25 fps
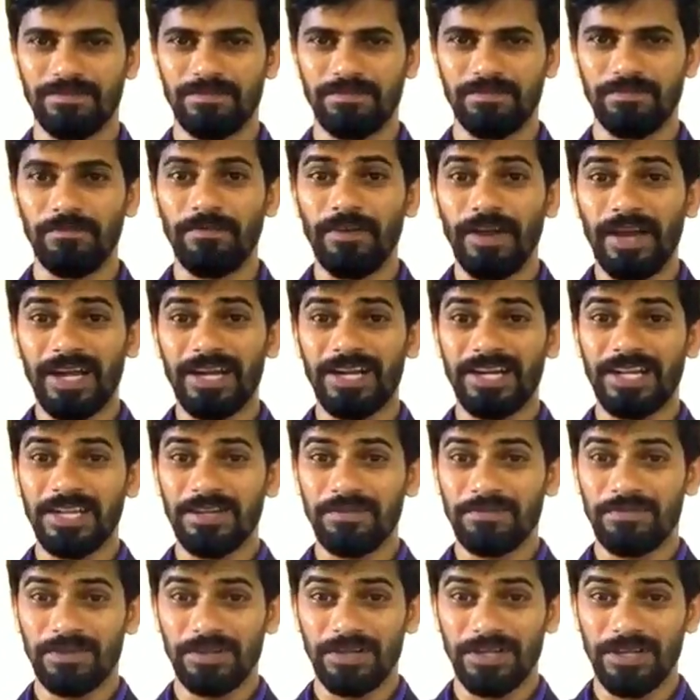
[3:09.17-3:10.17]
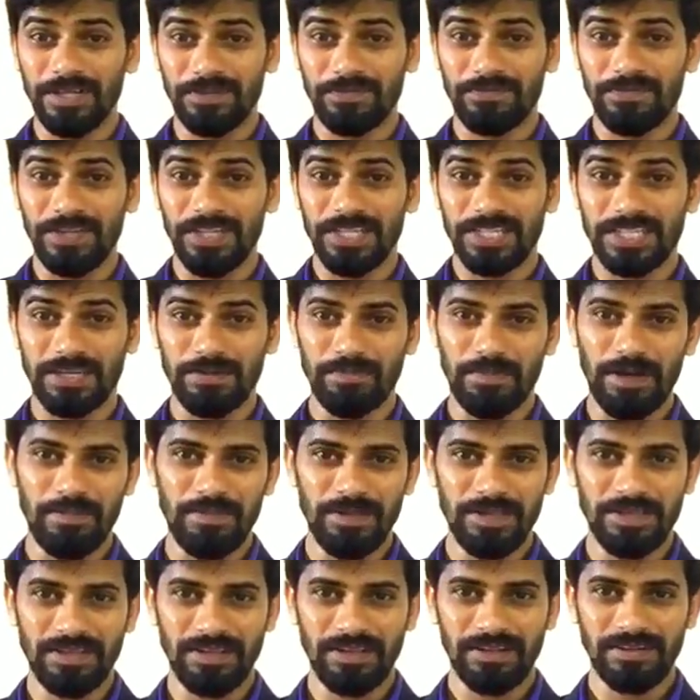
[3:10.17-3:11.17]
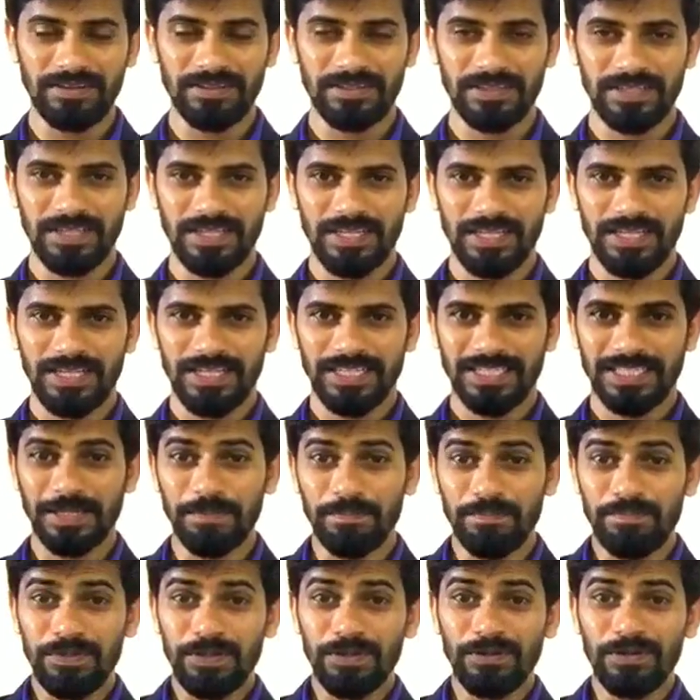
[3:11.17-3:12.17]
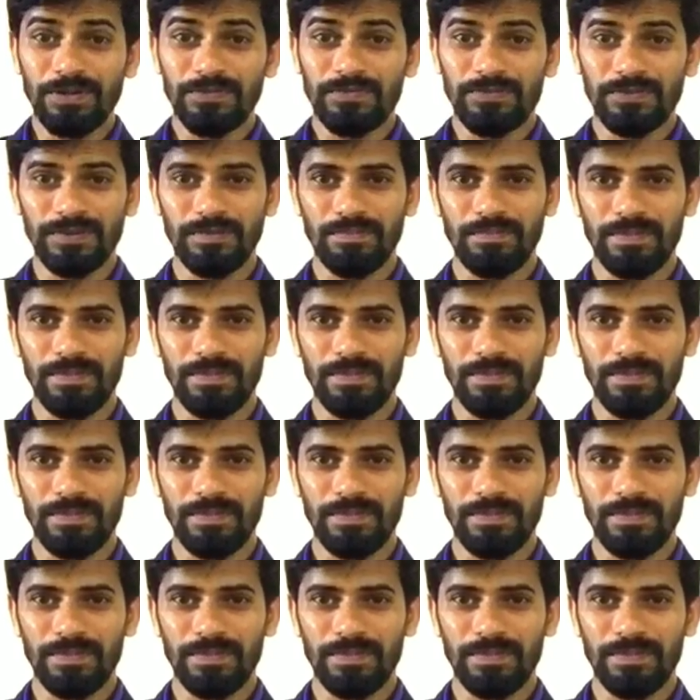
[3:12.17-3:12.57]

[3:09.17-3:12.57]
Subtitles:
weird definition may be there, some beautiful